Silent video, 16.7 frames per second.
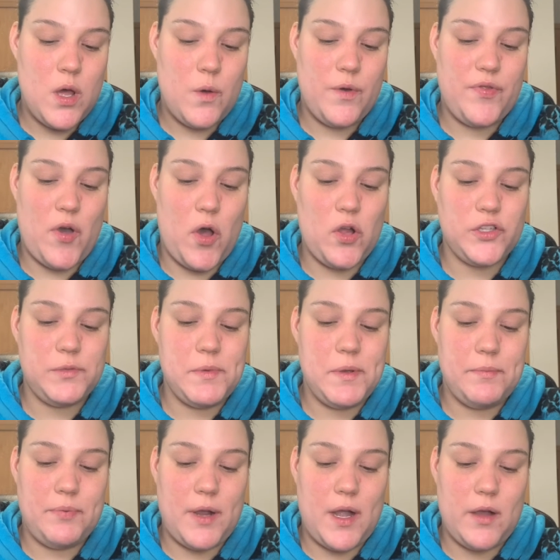with the
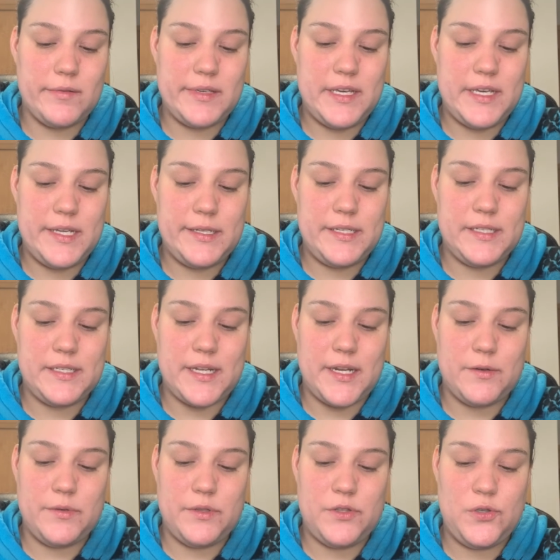ultimate brow kit
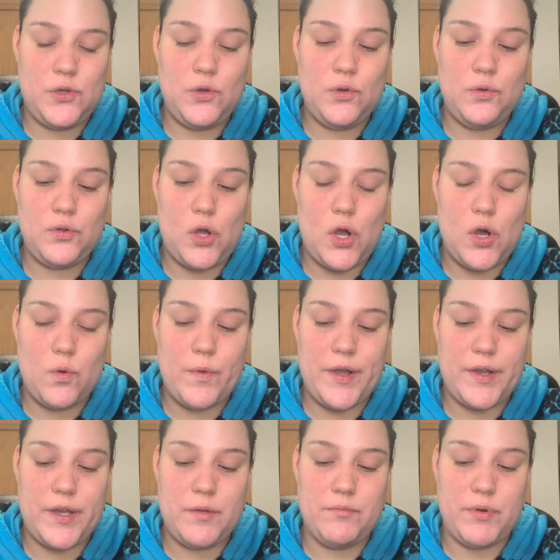designed with two long
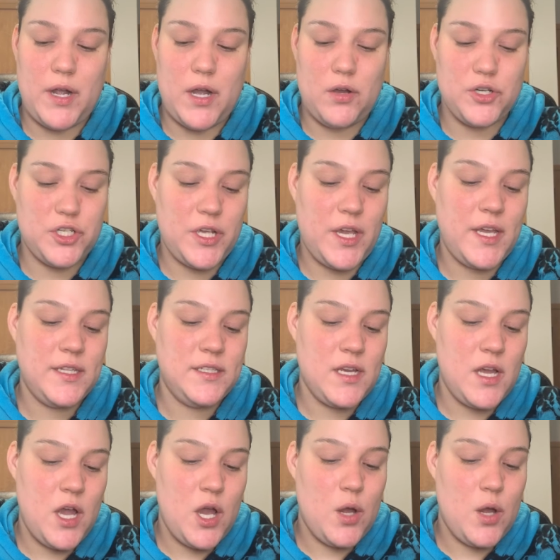wearing brow shades,